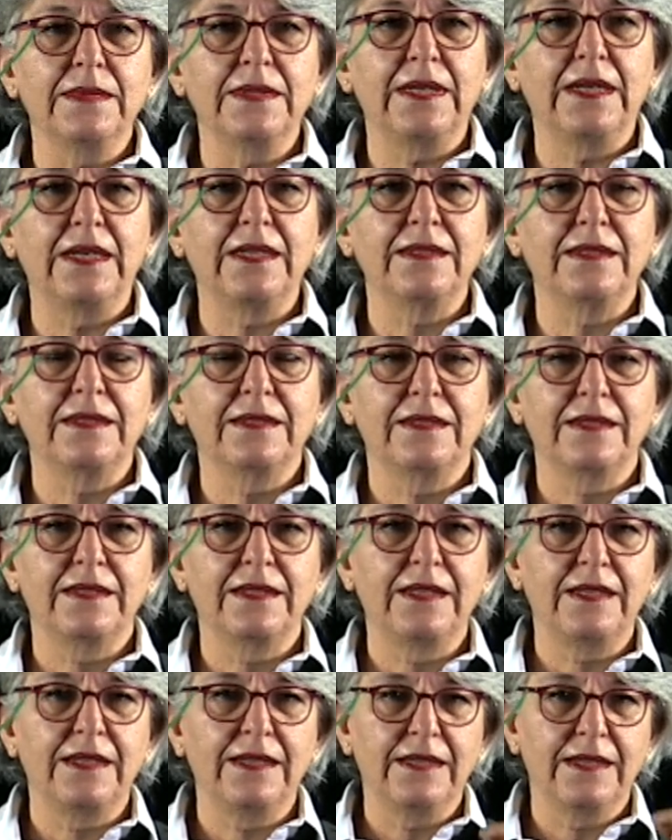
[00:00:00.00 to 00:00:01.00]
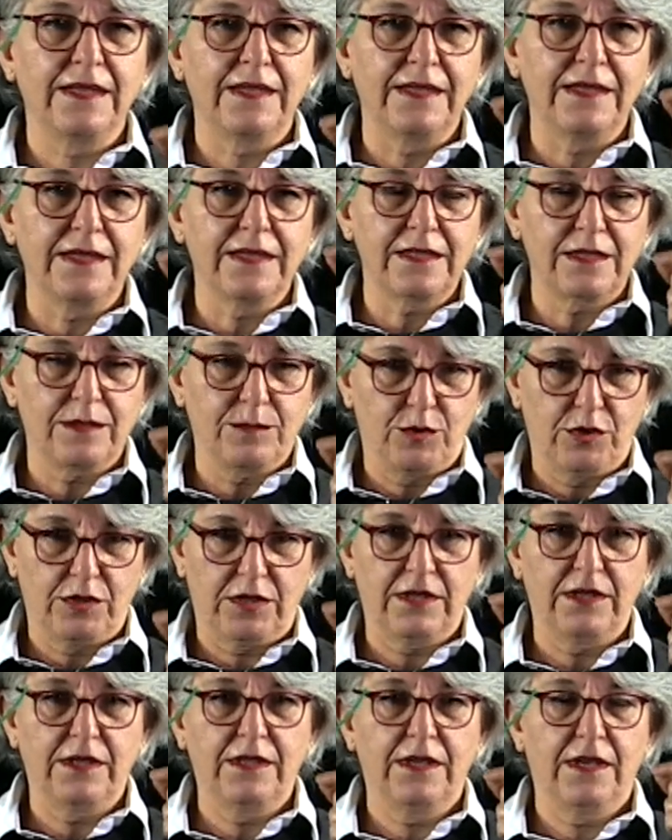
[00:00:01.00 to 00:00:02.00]
that the
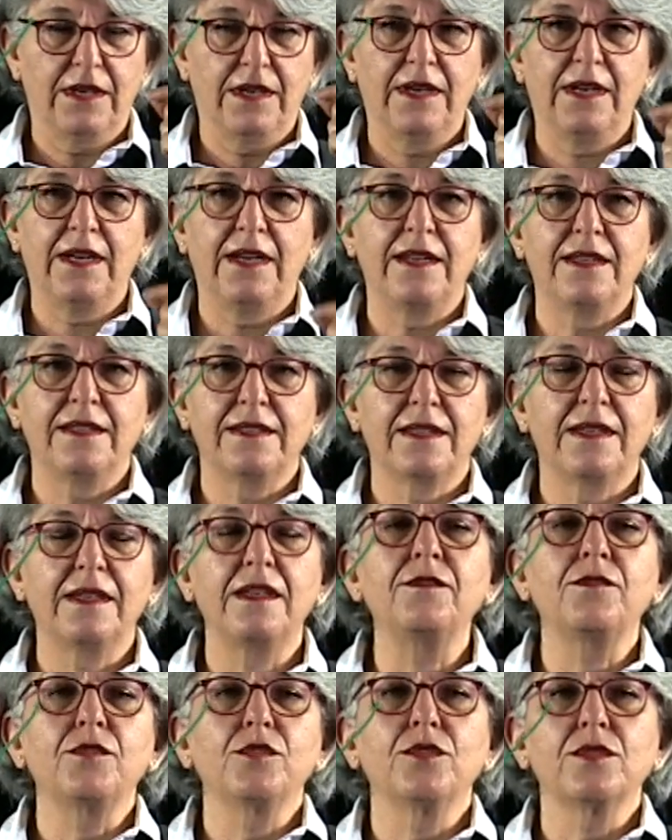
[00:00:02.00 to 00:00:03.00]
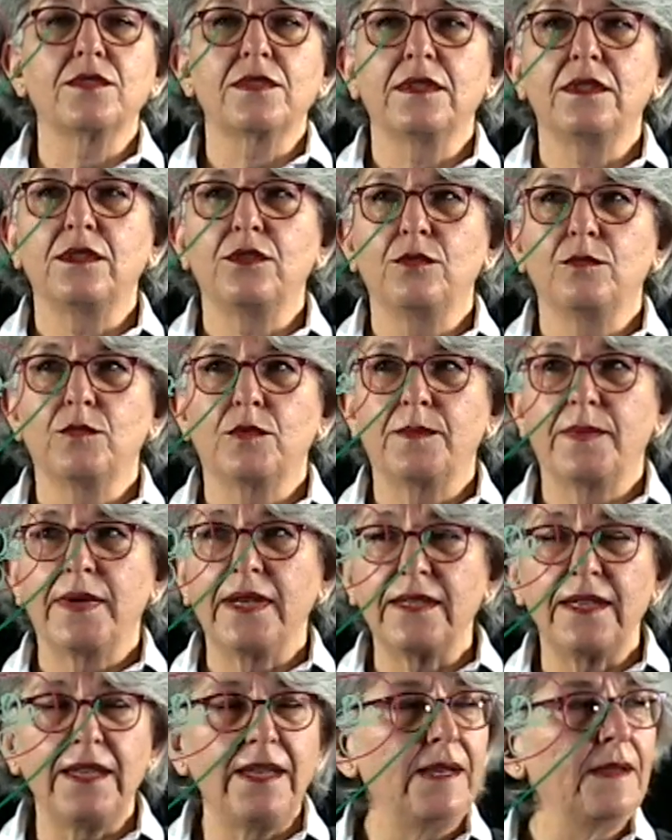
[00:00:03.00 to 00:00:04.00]
smoking has an influence in human
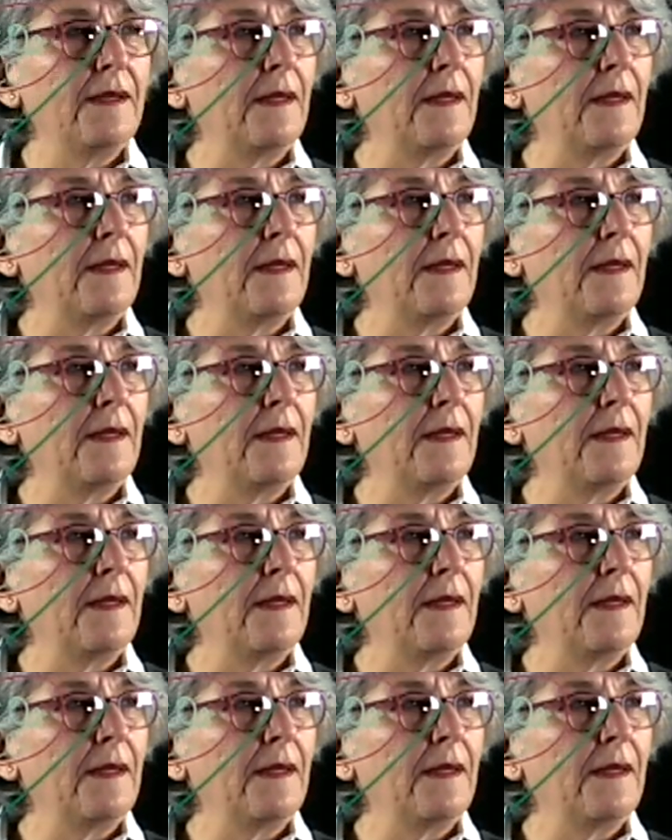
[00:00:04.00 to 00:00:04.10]
body,